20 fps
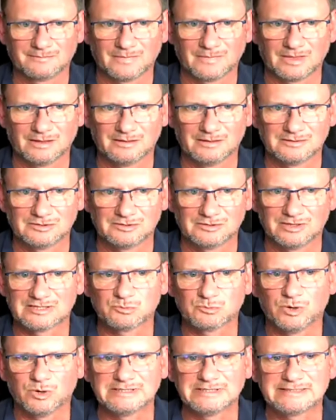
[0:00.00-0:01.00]
So there's
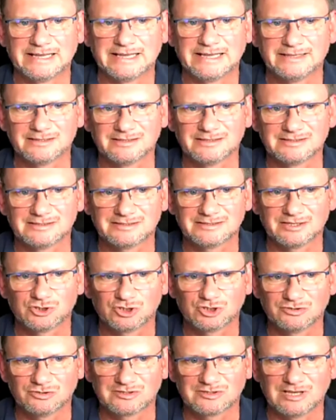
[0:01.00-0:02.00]
one sentence that
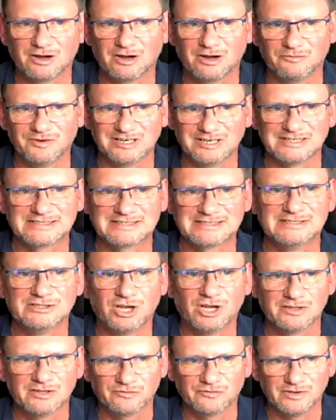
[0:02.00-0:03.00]
shows where it's
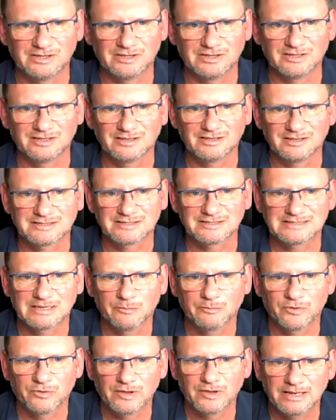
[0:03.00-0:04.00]
not fitting. It's
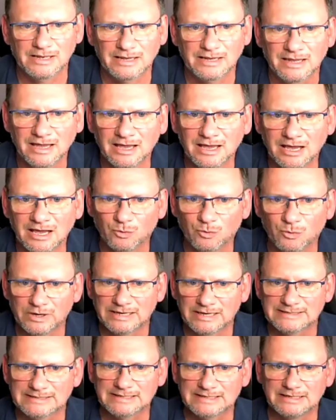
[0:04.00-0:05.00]
something like when I
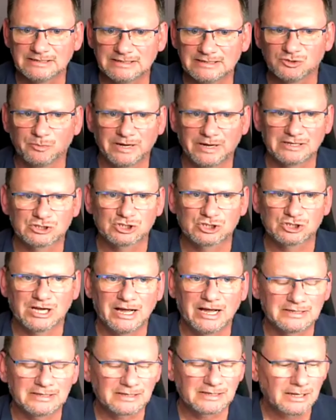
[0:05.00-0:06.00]
say to my
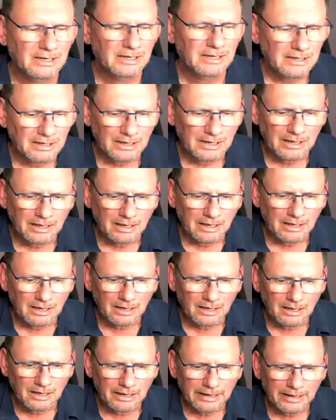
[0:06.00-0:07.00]
child,
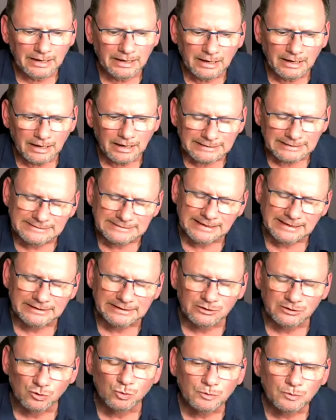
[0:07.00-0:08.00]
"Hey,
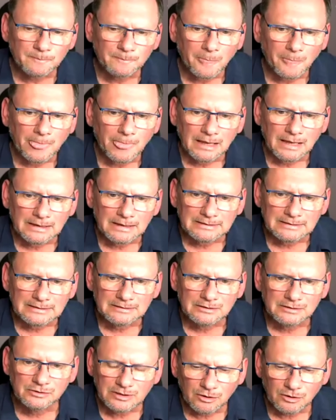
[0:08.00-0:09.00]
Alexandru,
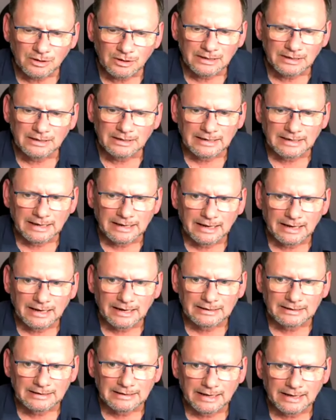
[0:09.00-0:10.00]
you know,
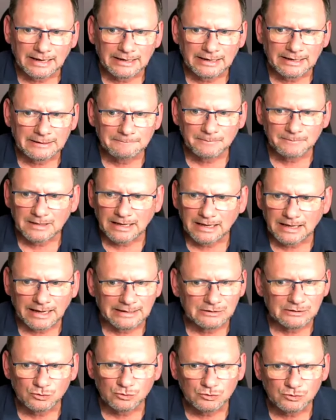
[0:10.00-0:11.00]
I
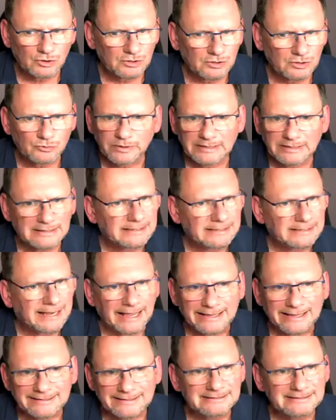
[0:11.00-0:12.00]
do not really
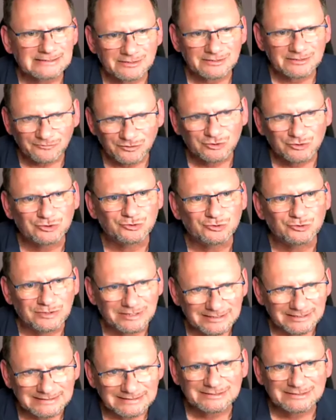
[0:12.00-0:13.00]
like this if you do
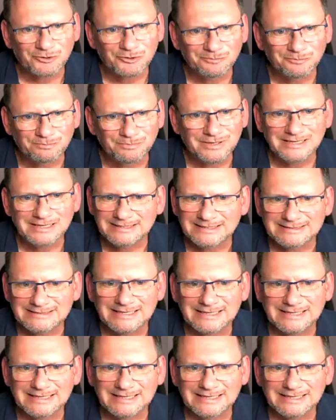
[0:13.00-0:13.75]
this, so please